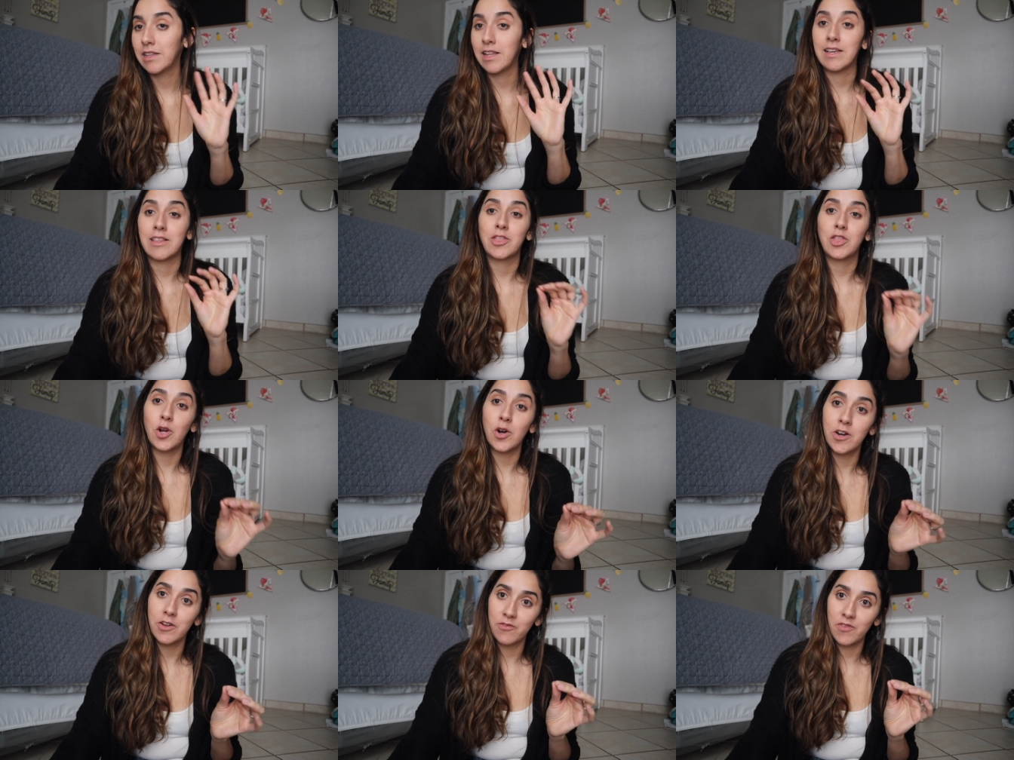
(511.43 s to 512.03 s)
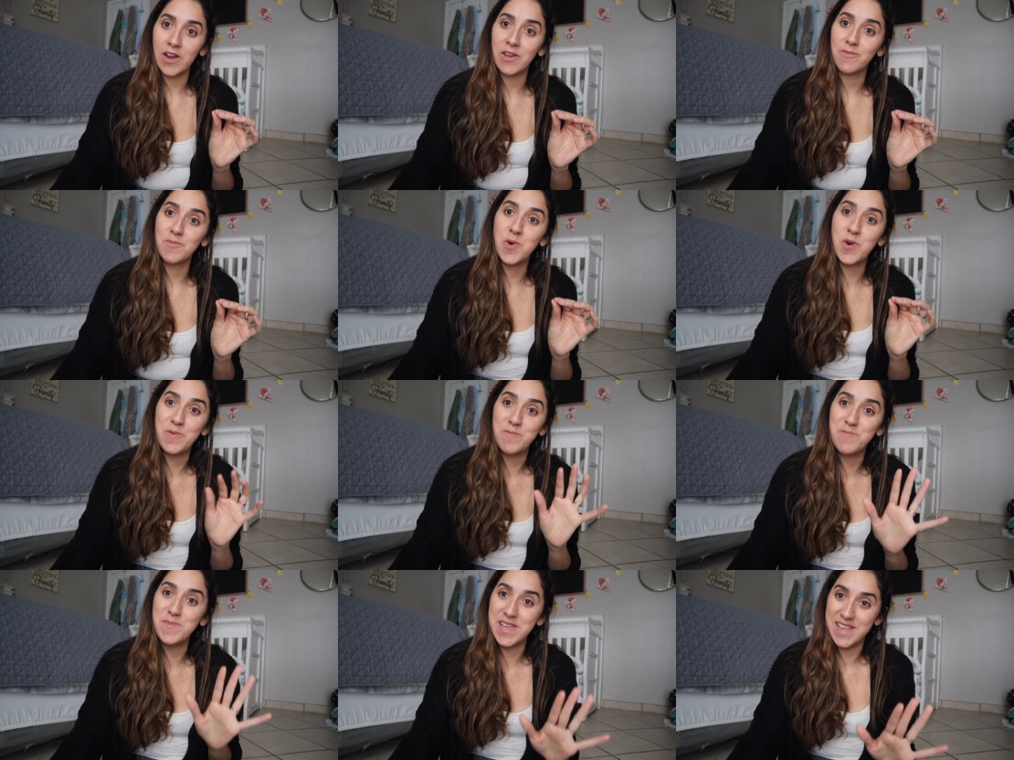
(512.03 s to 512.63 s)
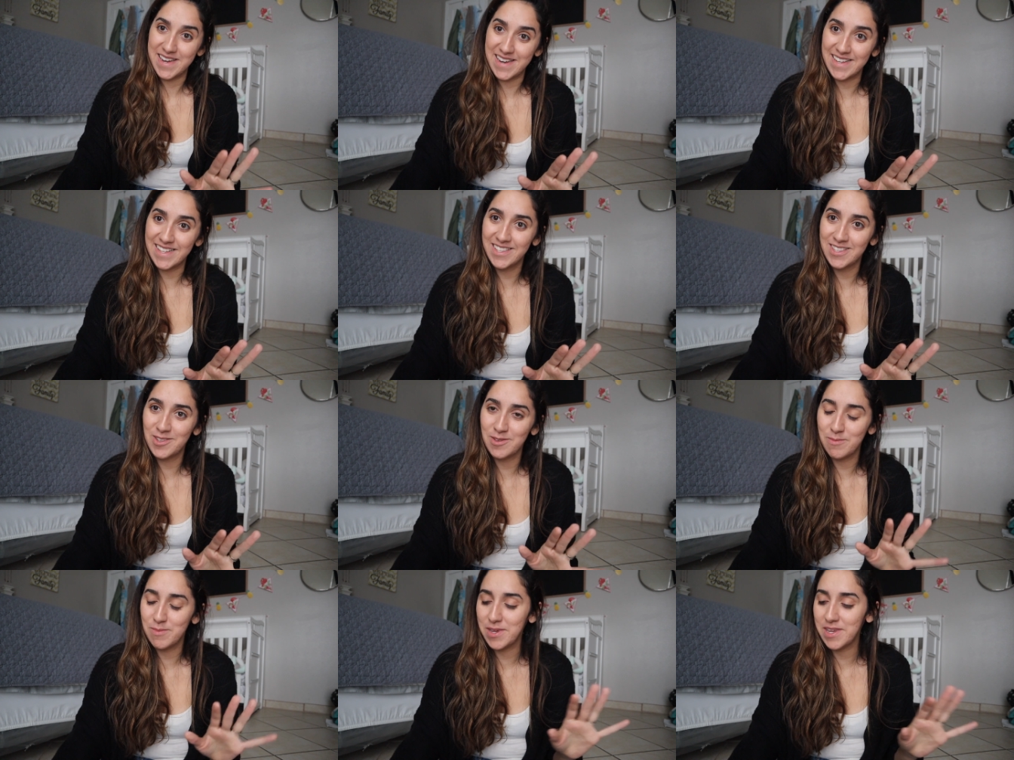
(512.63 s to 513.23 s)
like 35 more minutes
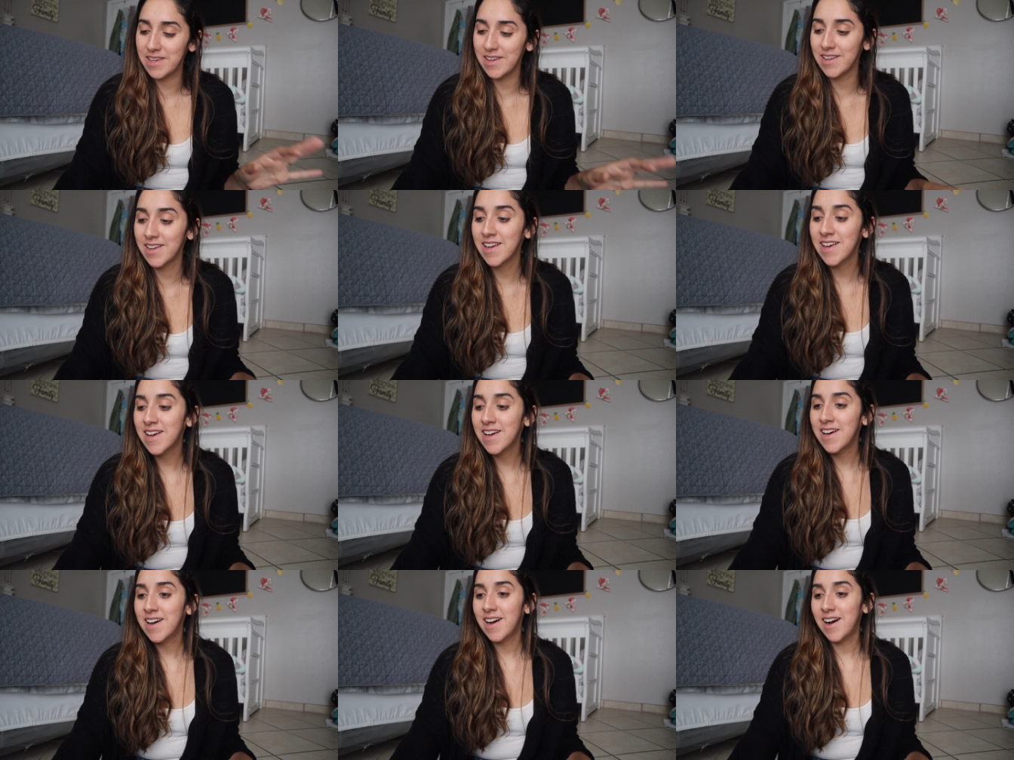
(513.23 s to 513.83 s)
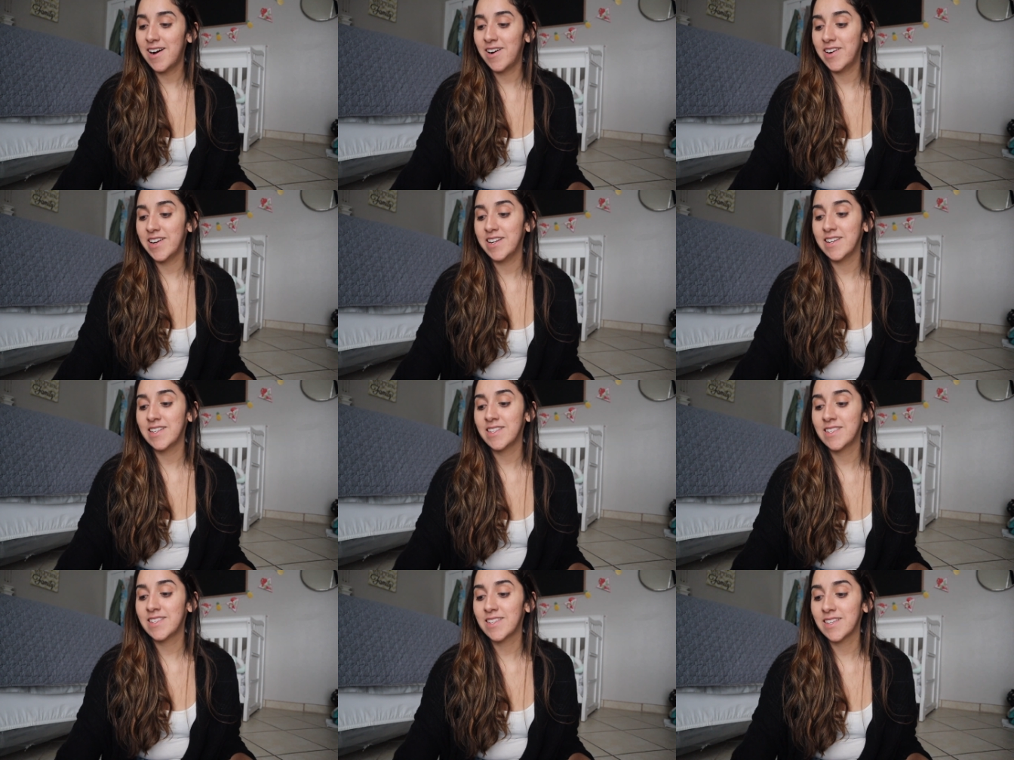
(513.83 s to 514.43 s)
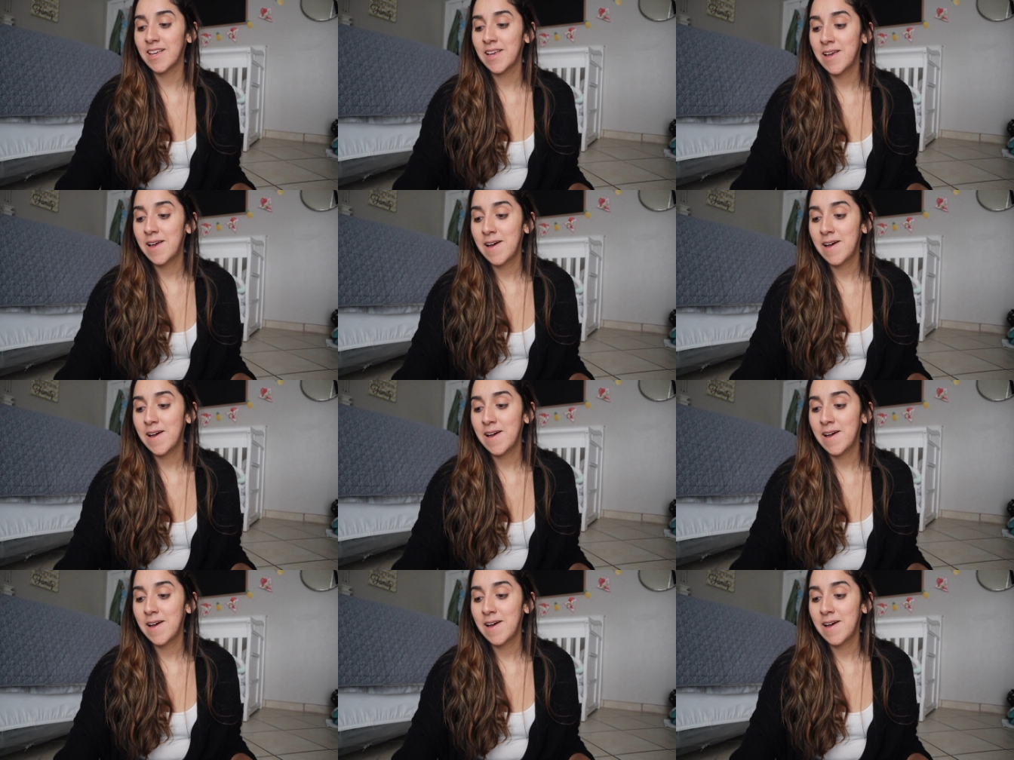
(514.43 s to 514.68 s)
to be honest,